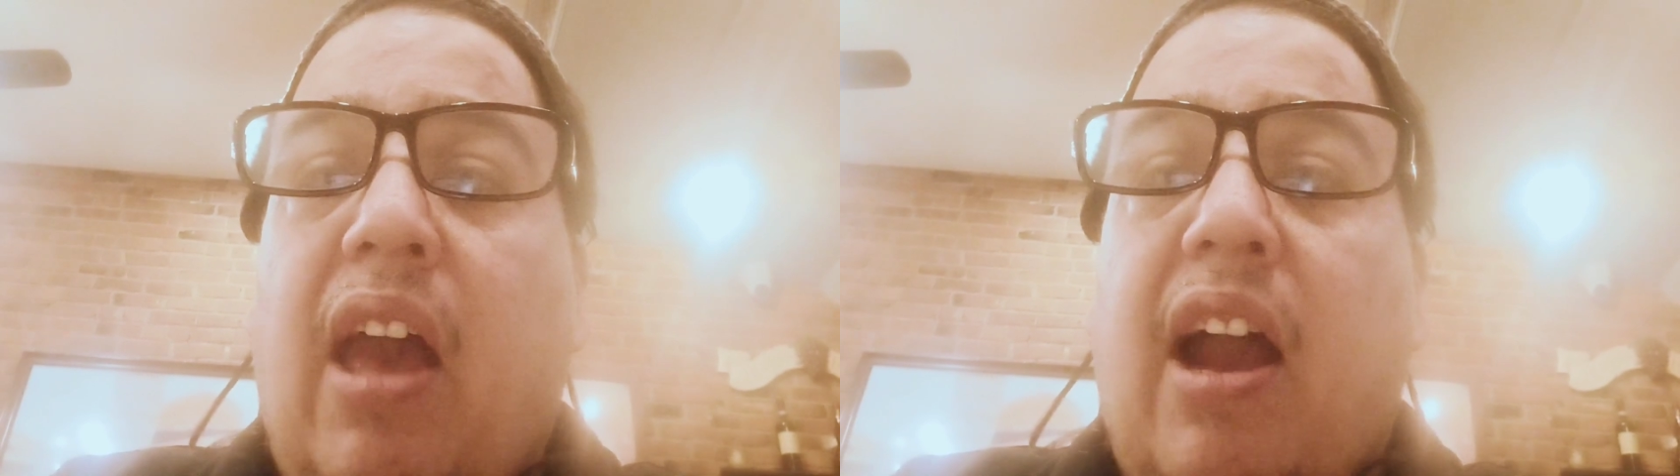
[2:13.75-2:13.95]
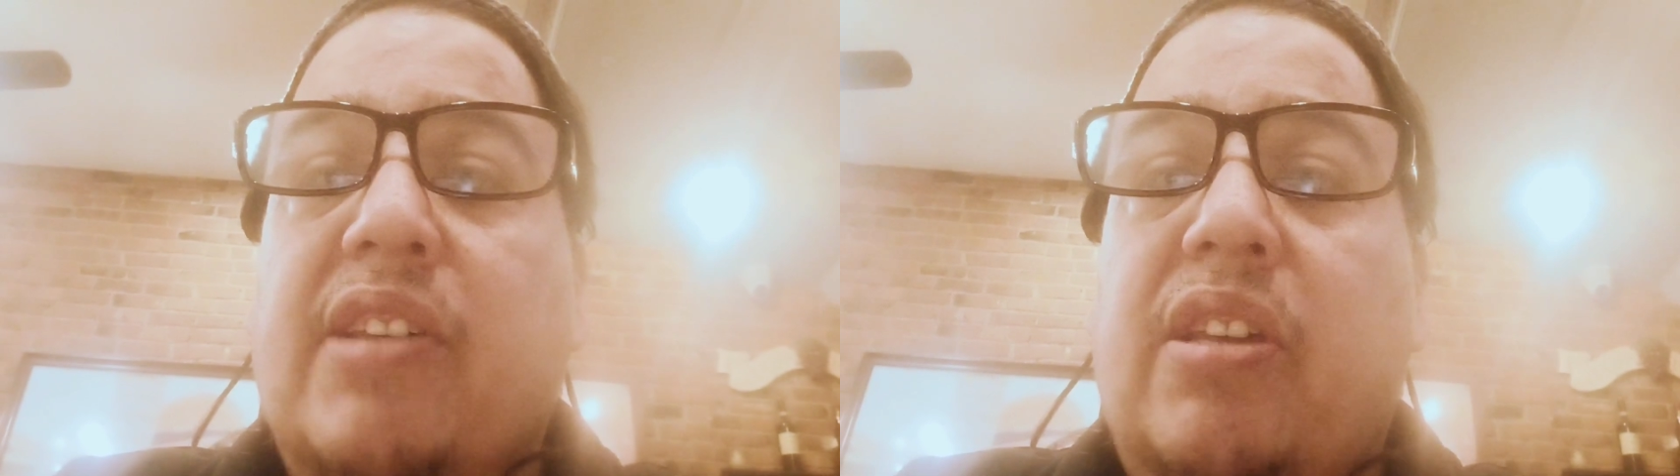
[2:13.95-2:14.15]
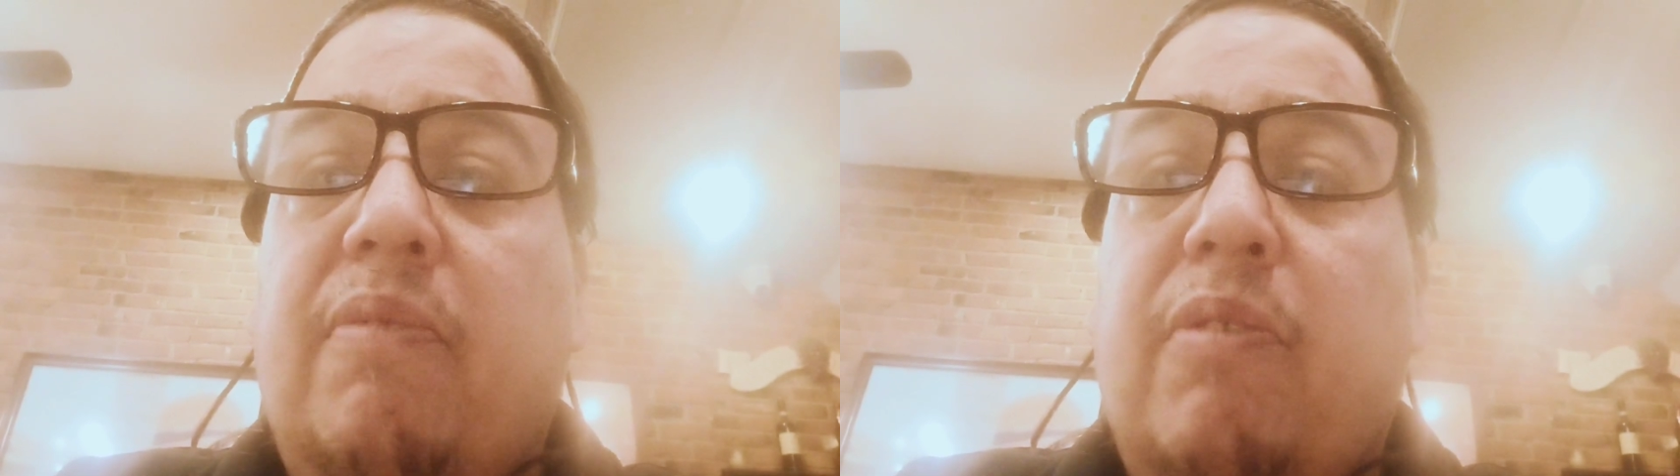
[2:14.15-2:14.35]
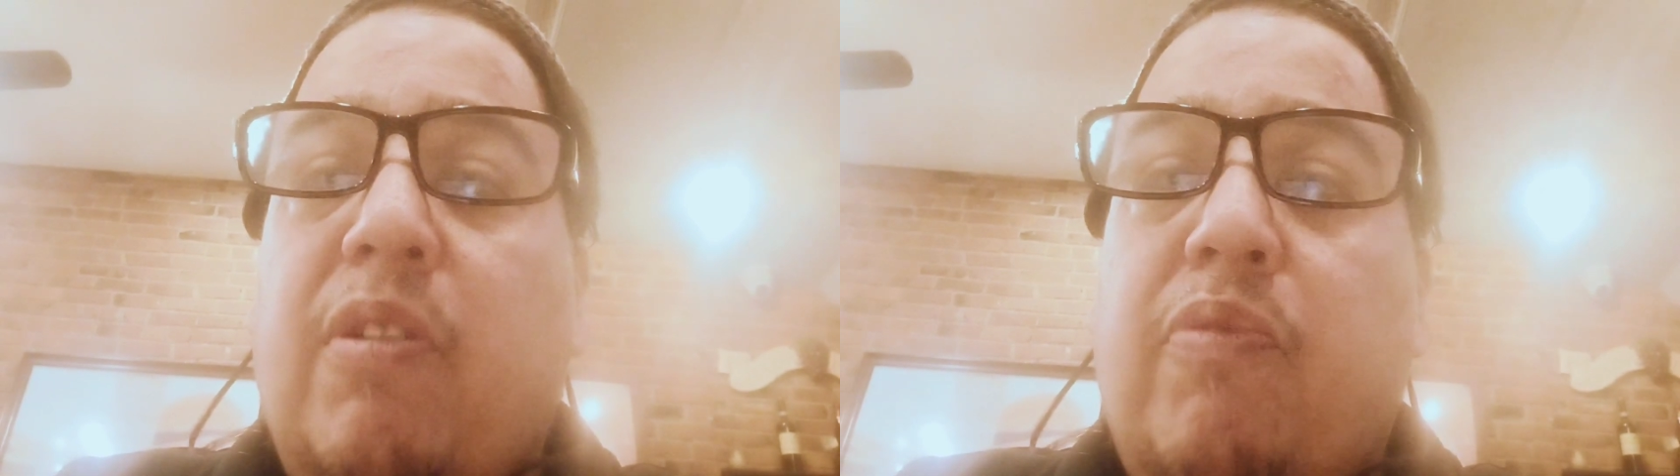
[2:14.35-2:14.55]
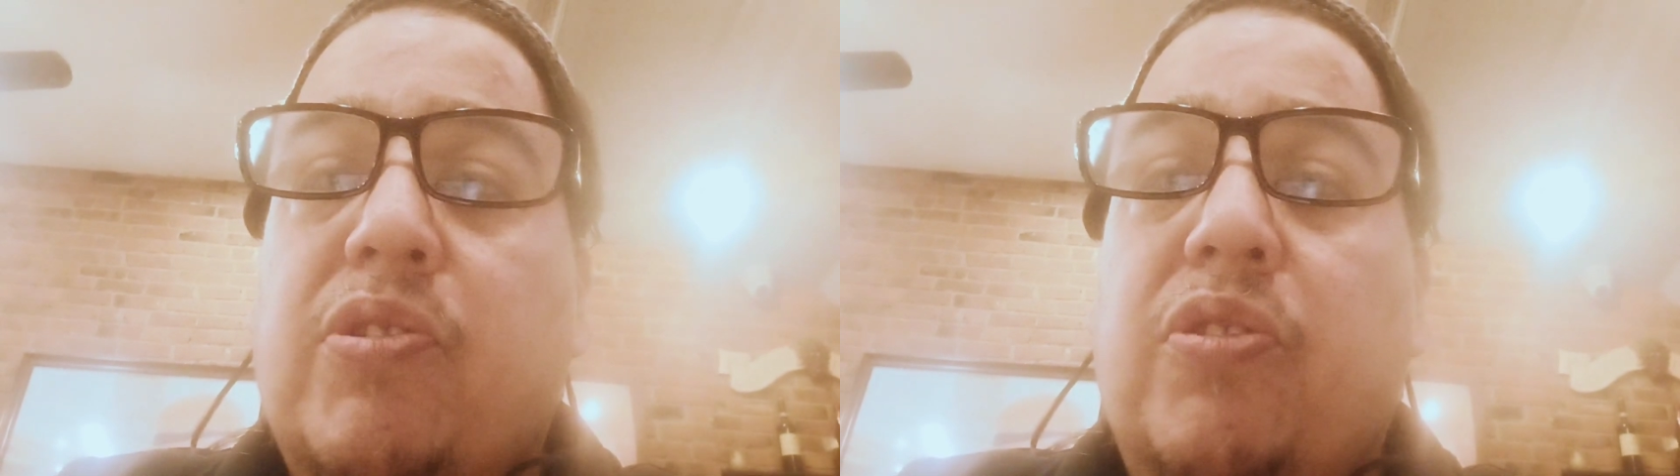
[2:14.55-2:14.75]
And I say to
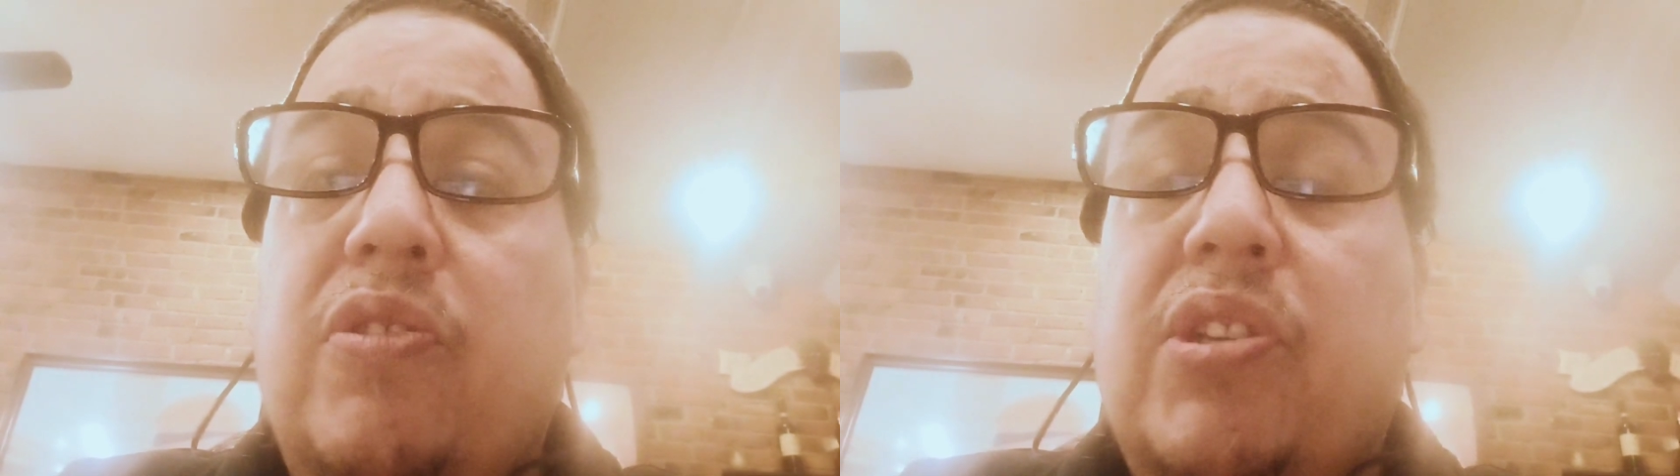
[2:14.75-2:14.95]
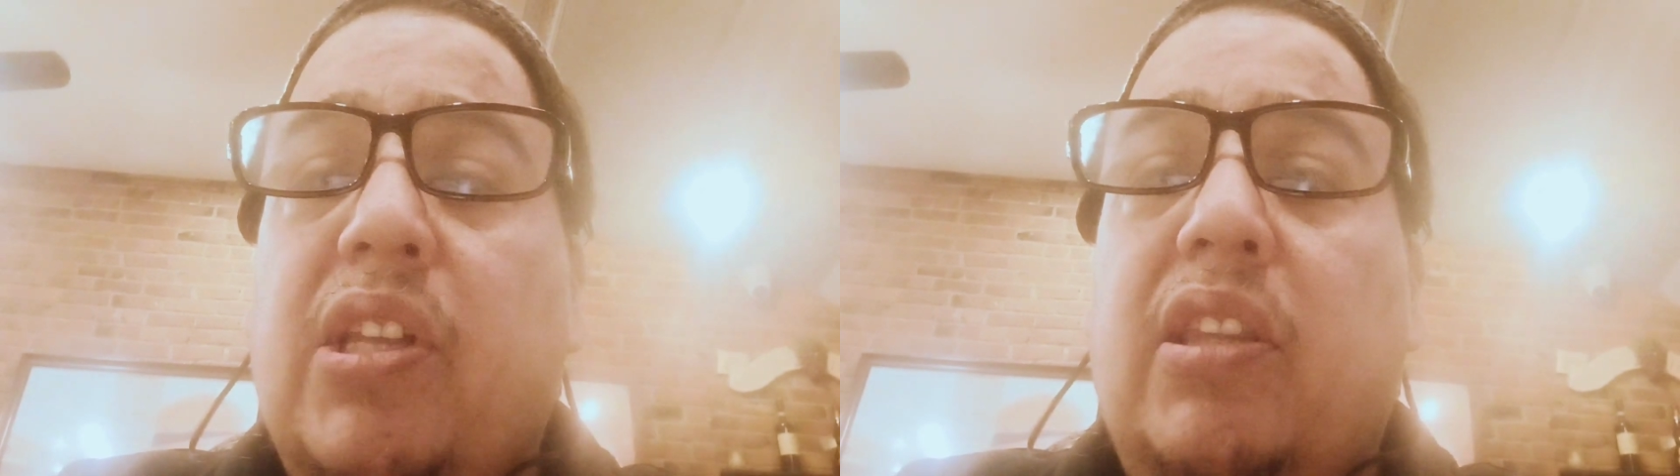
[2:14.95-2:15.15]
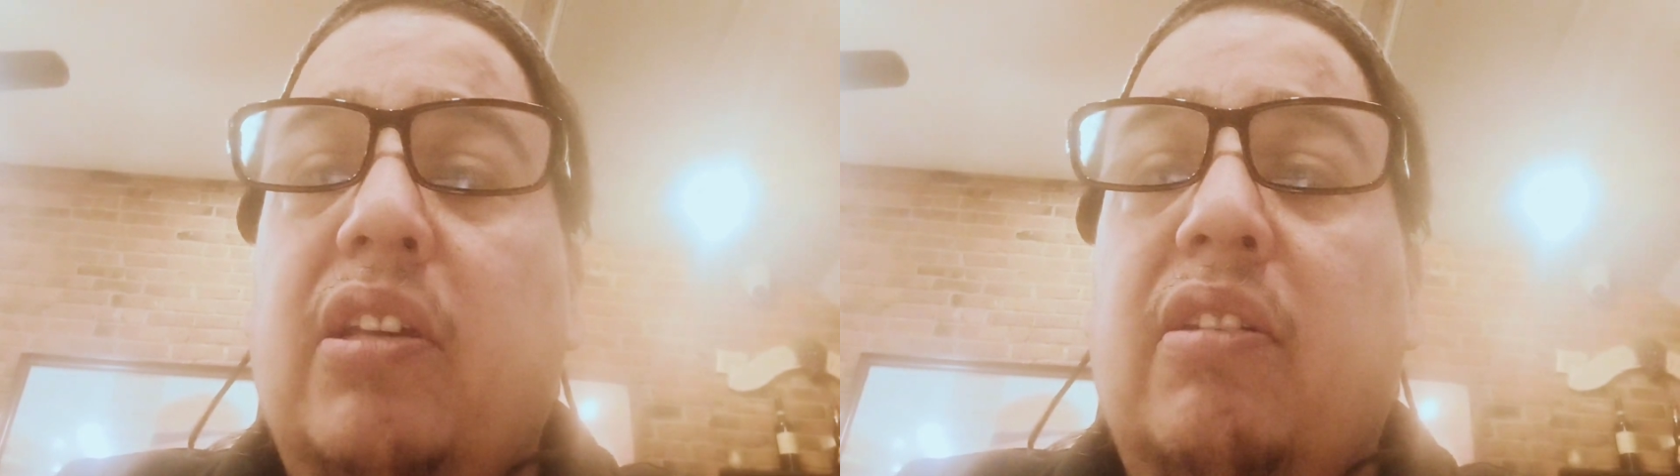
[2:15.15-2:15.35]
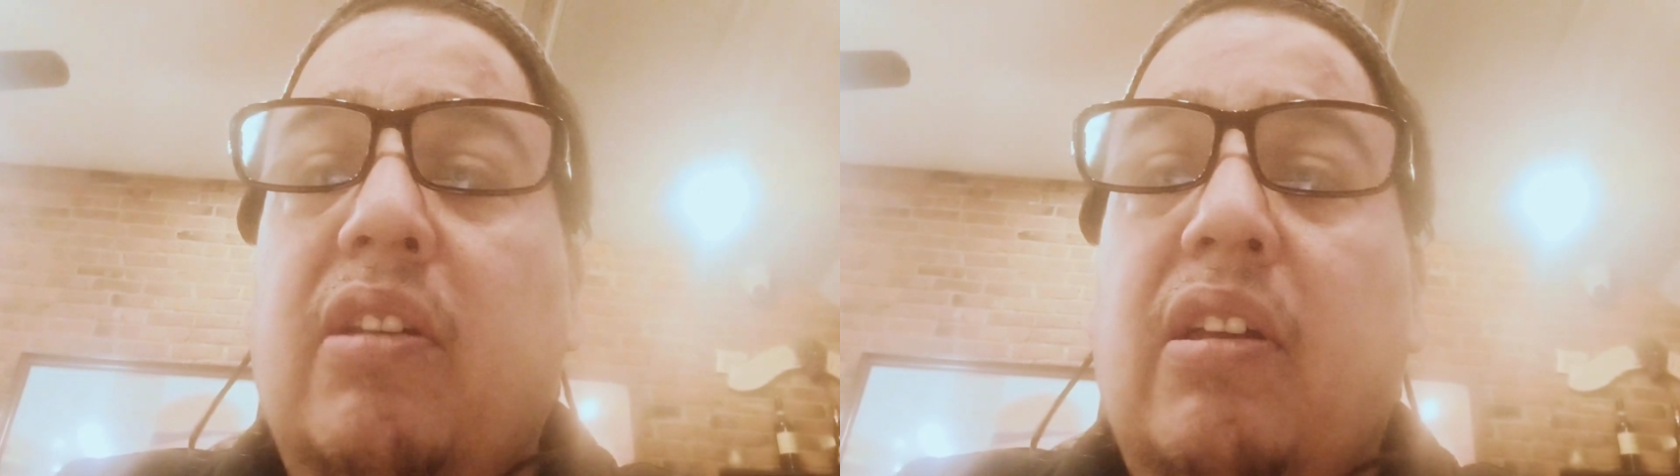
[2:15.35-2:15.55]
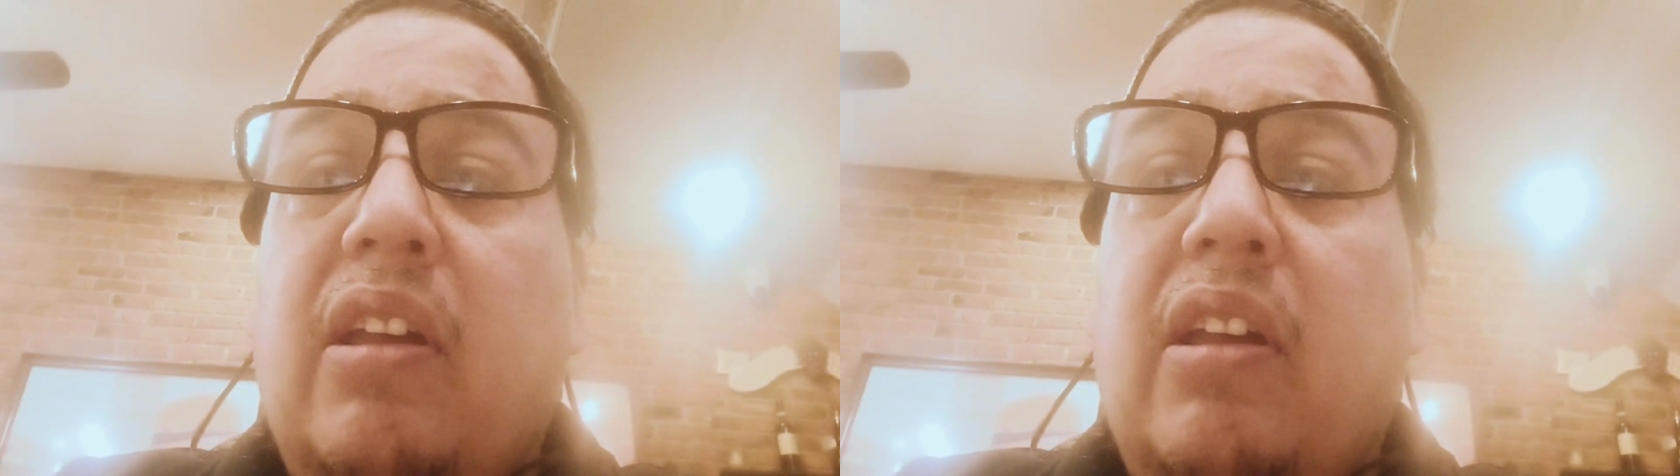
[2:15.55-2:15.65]
the person, you know something?